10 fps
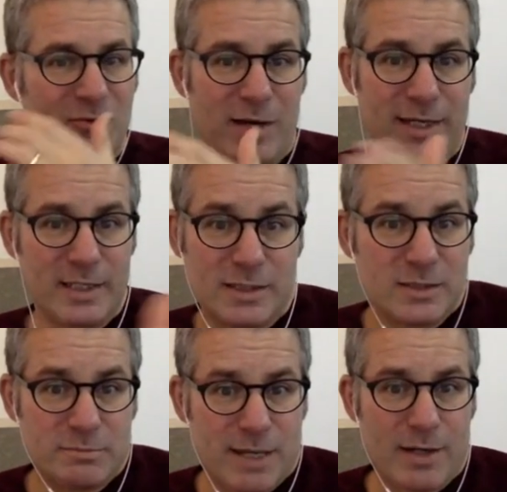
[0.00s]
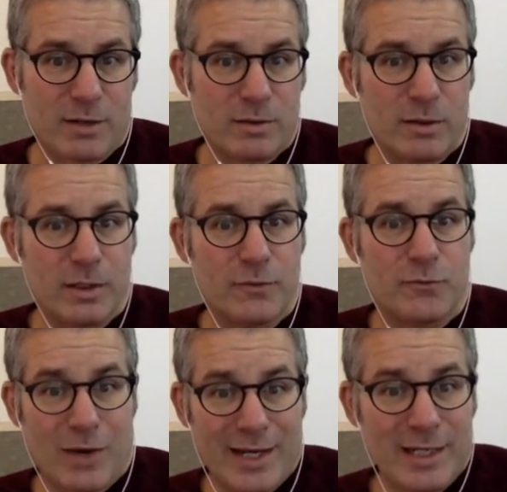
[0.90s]
Fighting, it doesn't matter.
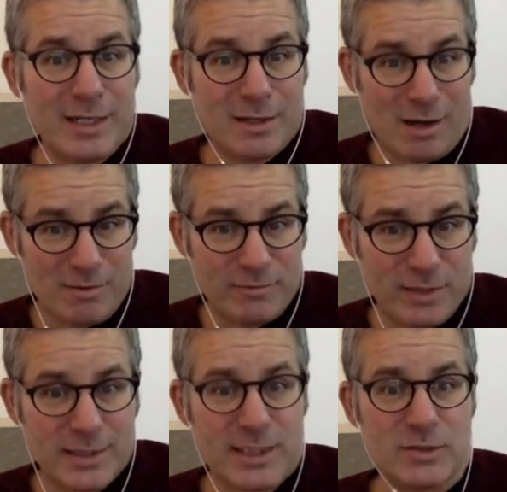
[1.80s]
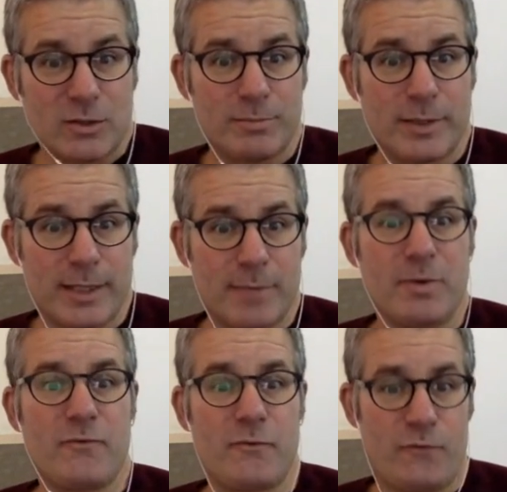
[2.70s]
Fighting, conflict is going to bring
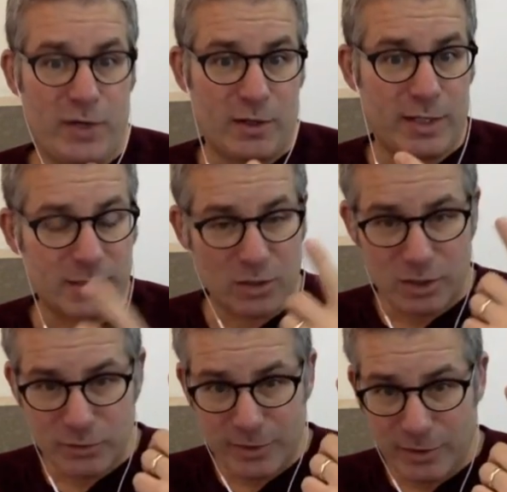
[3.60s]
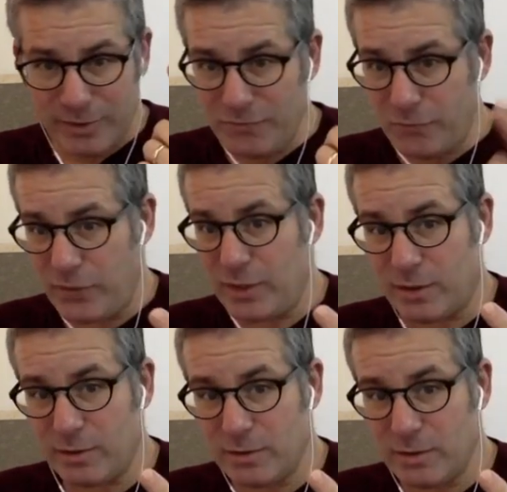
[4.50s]
up fear. And as long as we are in
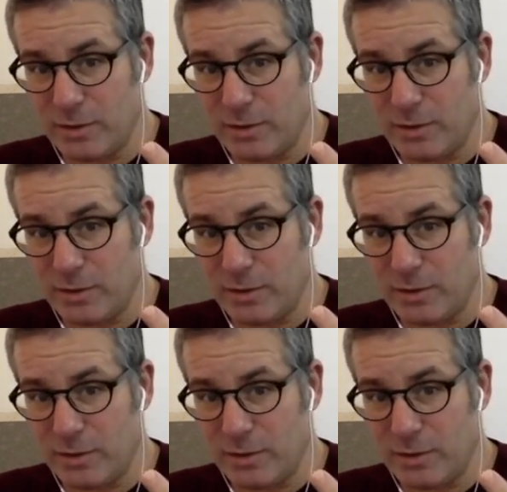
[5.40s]
fear,